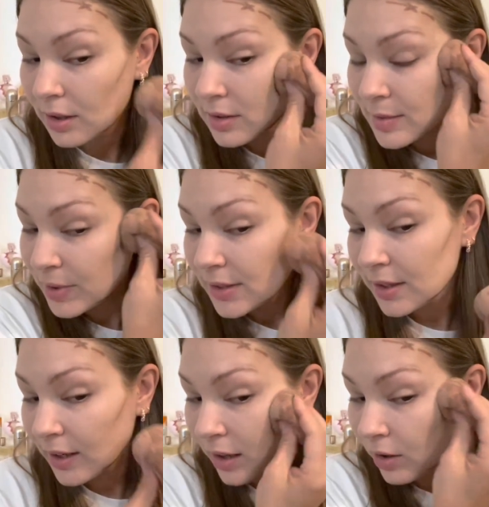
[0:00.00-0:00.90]
It's
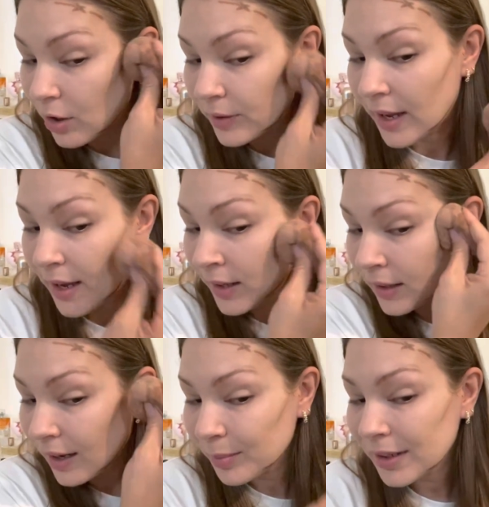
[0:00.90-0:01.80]
blending out
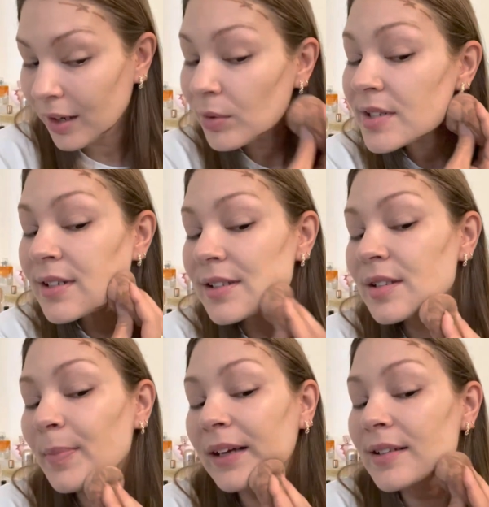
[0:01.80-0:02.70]
okay. I mean, I wasn't
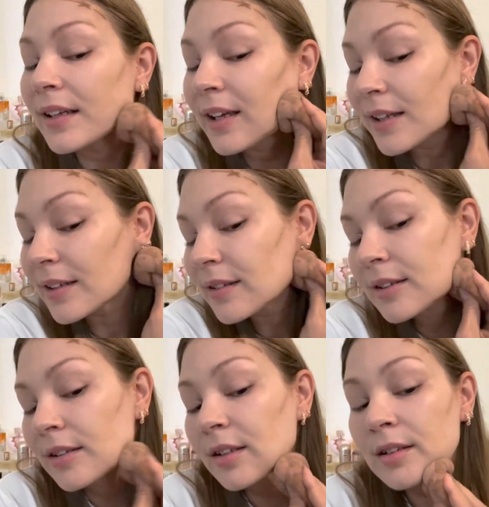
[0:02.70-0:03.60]
expecting it
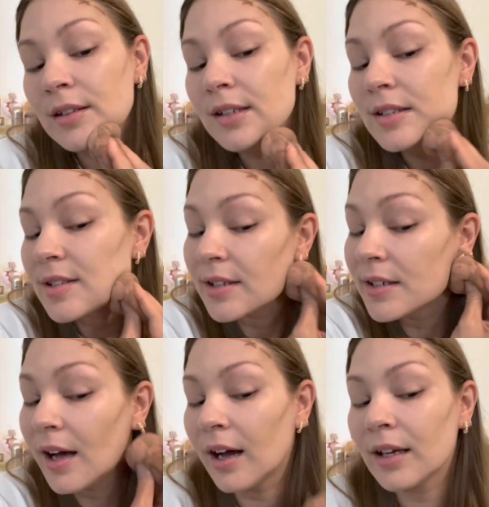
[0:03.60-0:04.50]
to
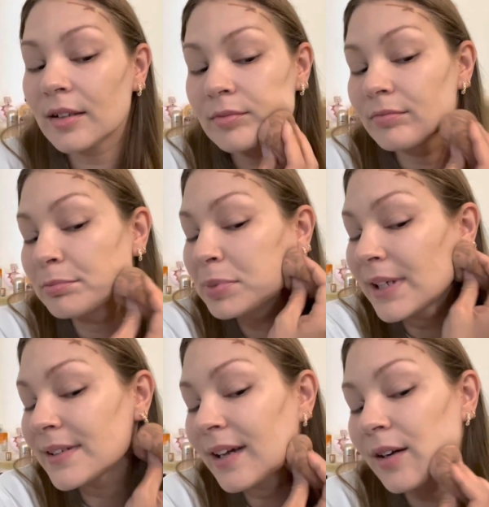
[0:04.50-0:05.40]
not
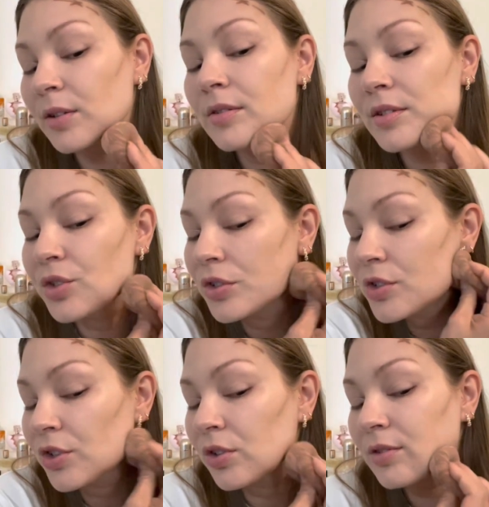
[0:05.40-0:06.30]
blend out
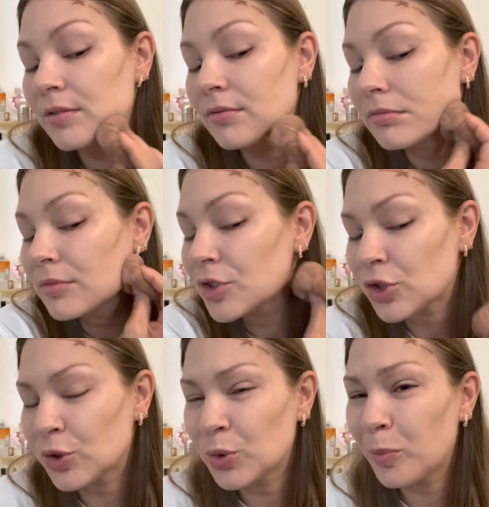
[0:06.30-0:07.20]

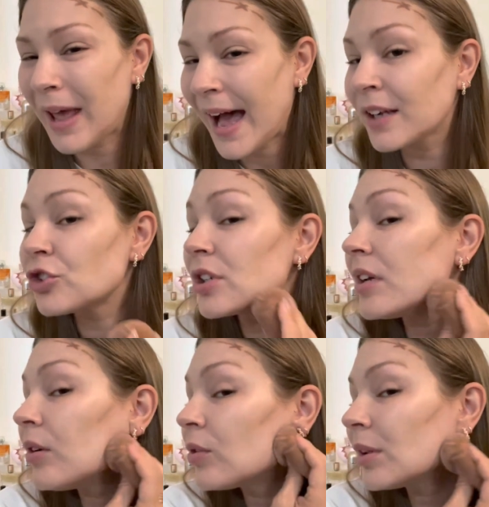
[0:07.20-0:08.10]
too
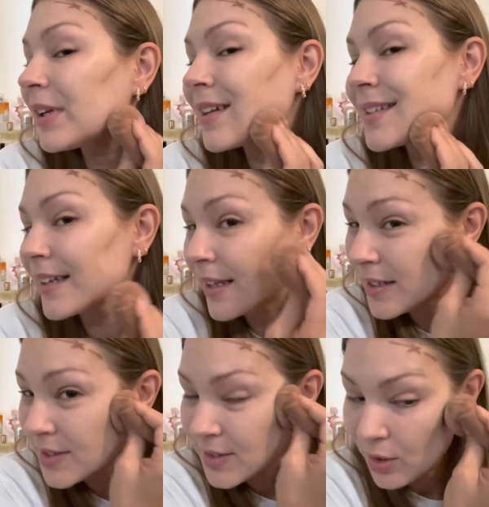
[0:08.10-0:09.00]
patchy only because it
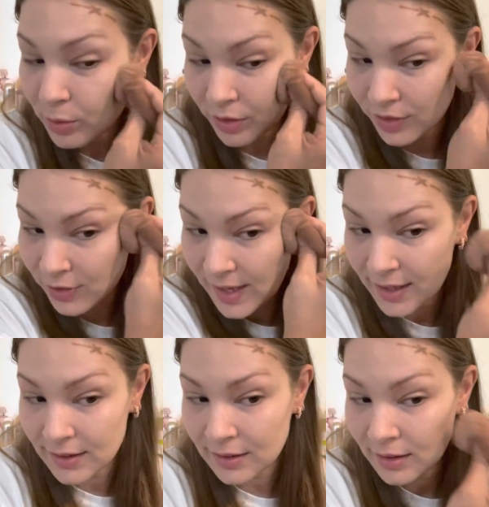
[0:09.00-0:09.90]
is so
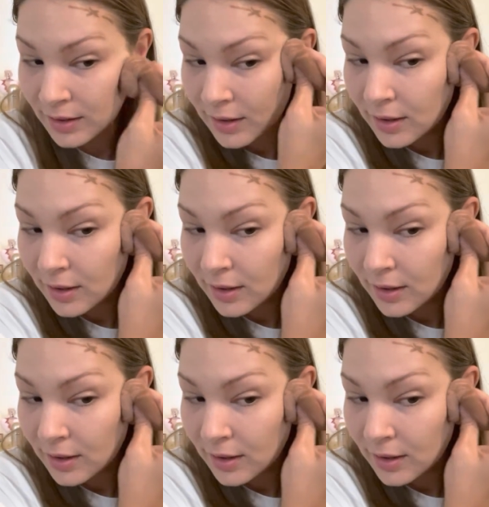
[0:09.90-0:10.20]
thin.